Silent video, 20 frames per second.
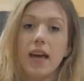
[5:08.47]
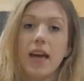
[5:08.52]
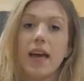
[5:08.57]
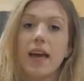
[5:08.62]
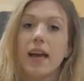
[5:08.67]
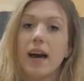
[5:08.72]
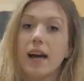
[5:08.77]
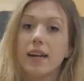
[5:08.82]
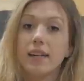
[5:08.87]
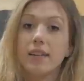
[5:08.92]

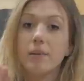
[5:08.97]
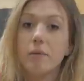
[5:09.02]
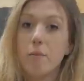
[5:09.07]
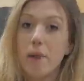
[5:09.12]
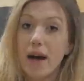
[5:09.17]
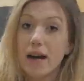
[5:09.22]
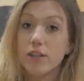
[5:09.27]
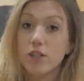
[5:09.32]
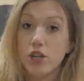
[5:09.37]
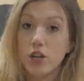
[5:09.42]
hey, I need to
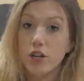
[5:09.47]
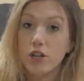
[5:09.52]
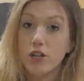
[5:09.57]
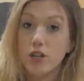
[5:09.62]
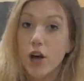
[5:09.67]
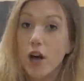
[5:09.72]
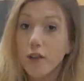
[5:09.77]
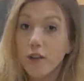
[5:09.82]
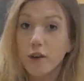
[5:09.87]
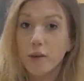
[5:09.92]
match
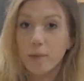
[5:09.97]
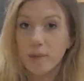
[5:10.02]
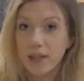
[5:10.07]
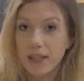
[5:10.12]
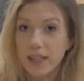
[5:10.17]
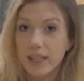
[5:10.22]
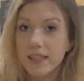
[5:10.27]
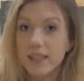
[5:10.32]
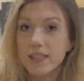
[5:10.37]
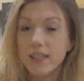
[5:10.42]
another
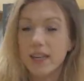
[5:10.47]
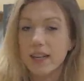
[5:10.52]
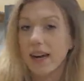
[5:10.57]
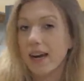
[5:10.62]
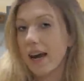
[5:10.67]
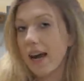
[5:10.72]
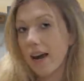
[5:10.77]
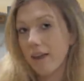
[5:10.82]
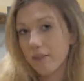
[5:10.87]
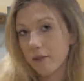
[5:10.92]
piece that I
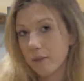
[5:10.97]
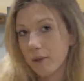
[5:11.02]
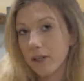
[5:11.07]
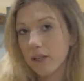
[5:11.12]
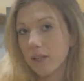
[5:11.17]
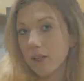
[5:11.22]
have in my